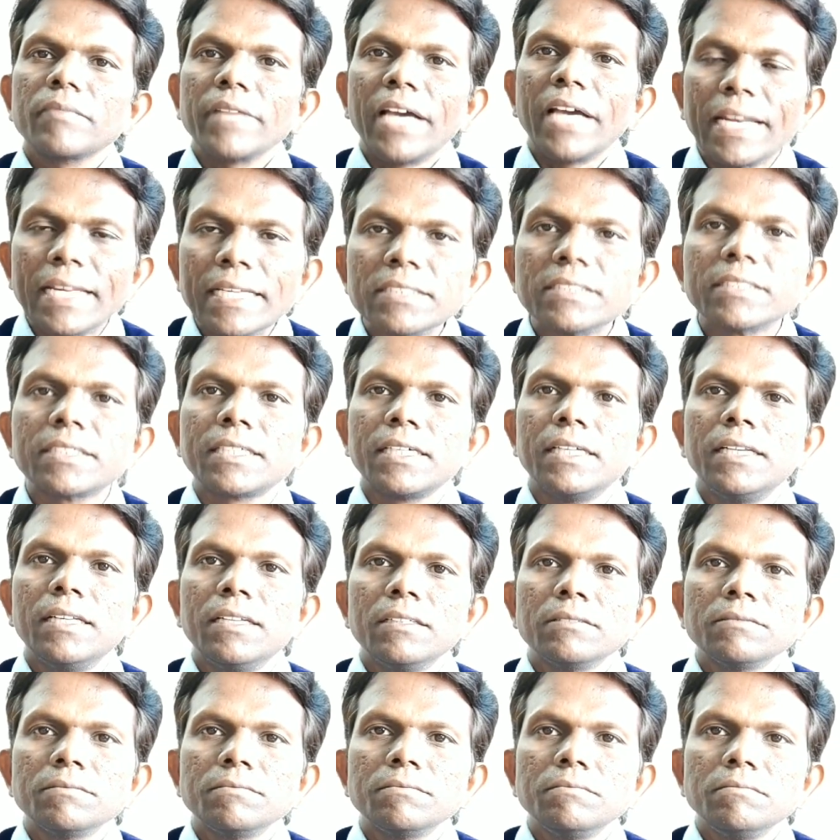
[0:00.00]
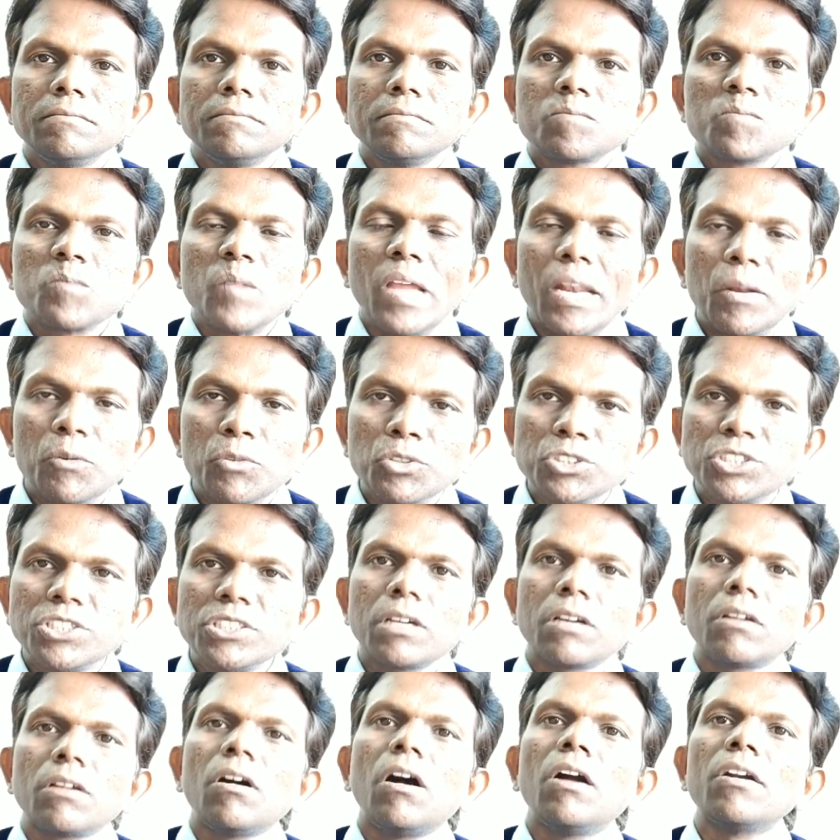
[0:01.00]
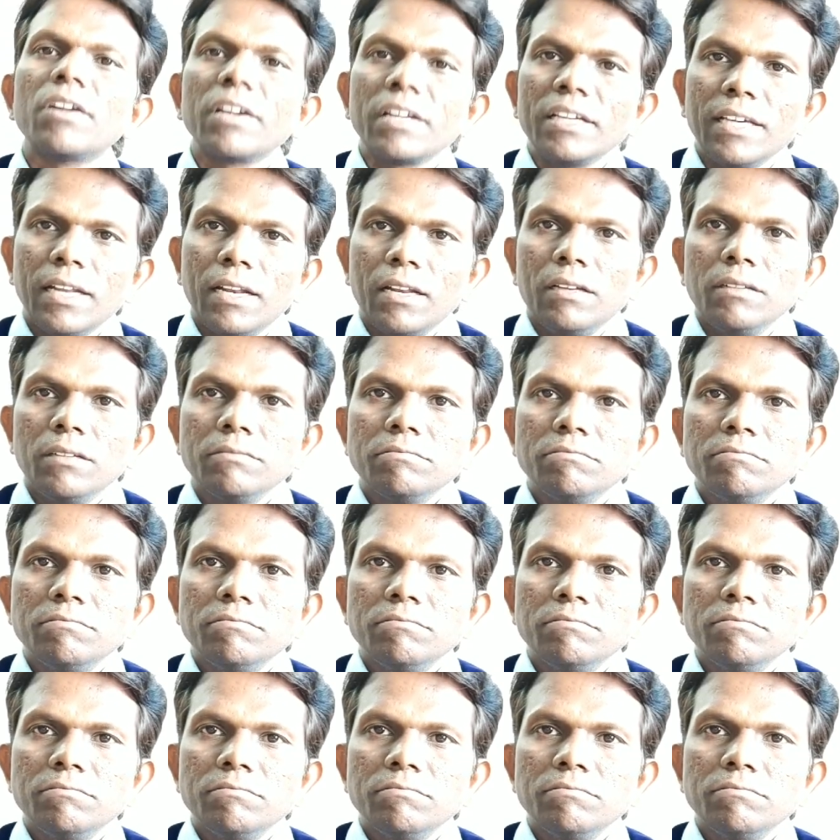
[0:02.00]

unethical and which are not real.